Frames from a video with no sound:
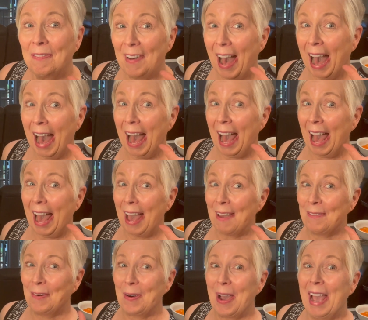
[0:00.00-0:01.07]

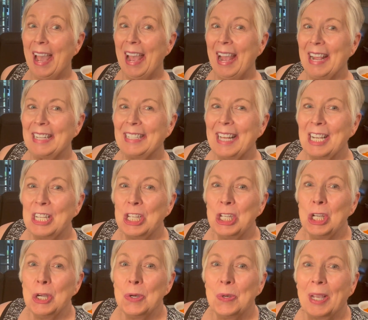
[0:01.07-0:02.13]
Five ways that
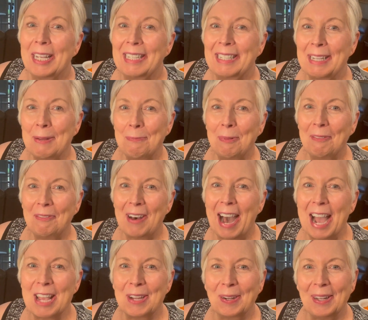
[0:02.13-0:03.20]
you can
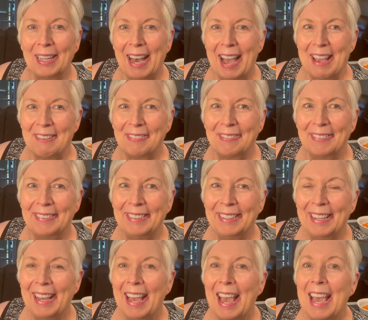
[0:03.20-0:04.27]
simplify your life.
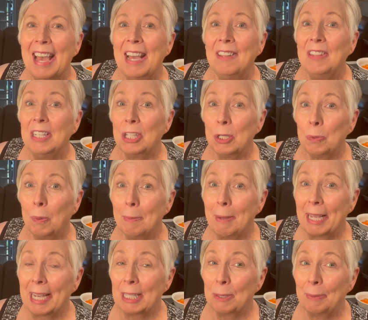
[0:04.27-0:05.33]
This is what
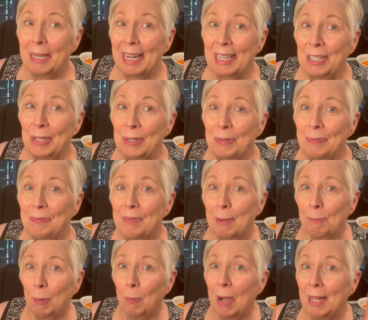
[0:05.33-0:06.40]
my husband and I do.
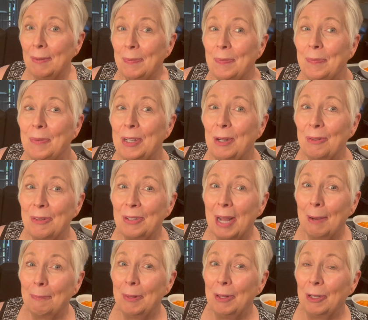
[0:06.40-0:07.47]
Number one, we don't
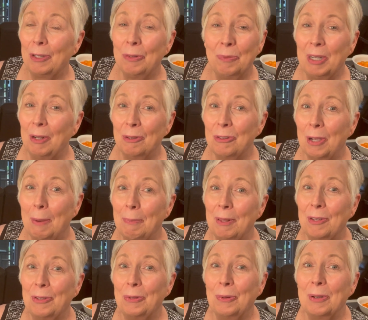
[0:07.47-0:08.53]
shop in
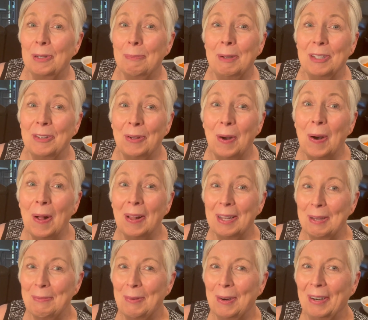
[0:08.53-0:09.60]
the store as much at all
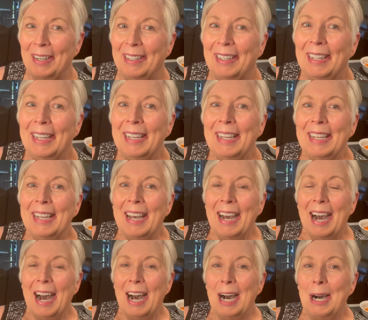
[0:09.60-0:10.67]
anymore.
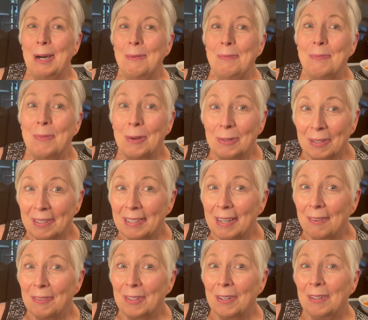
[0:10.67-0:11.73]
Most of the
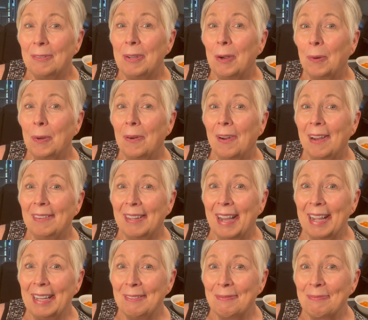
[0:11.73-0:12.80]
stuff we order
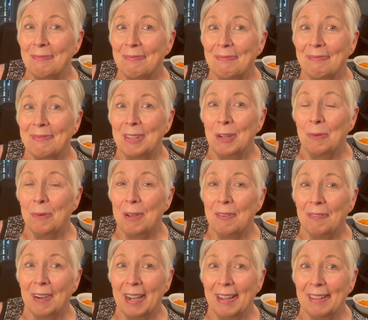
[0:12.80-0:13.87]
online, we
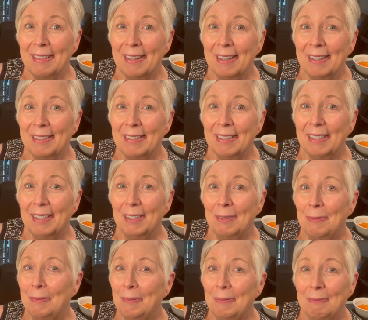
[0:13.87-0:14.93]
find that